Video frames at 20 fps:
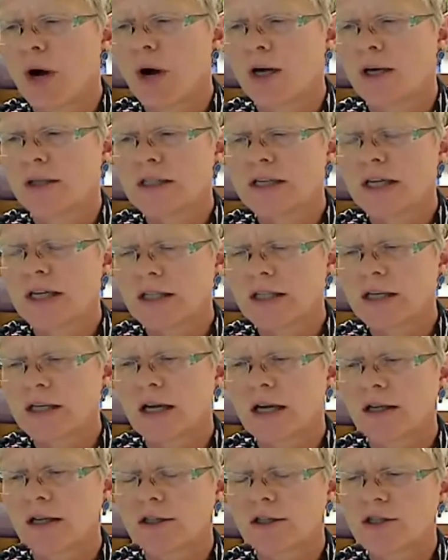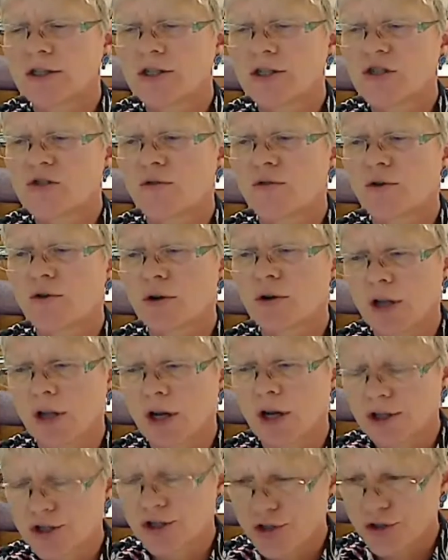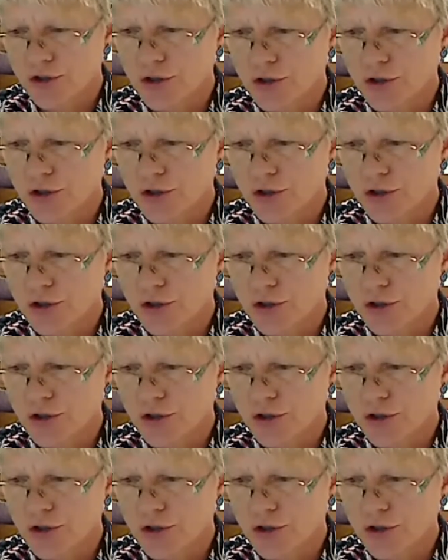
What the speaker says: $10 for a larger